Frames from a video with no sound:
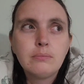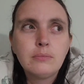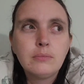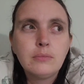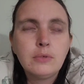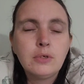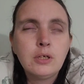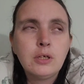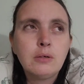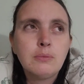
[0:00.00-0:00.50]

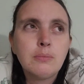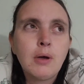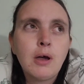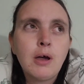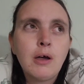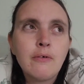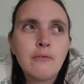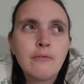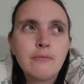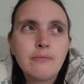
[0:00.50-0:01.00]
you know,
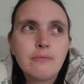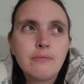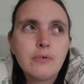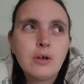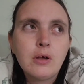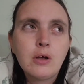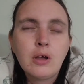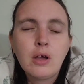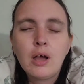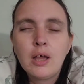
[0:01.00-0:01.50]
part of
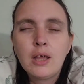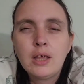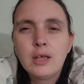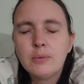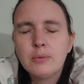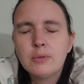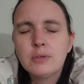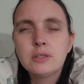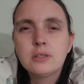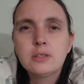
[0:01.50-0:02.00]
her hike
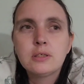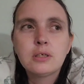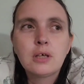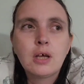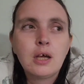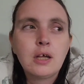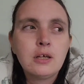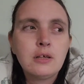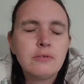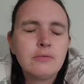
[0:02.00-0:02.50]
was to
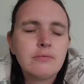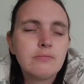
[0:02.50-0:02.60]
kind of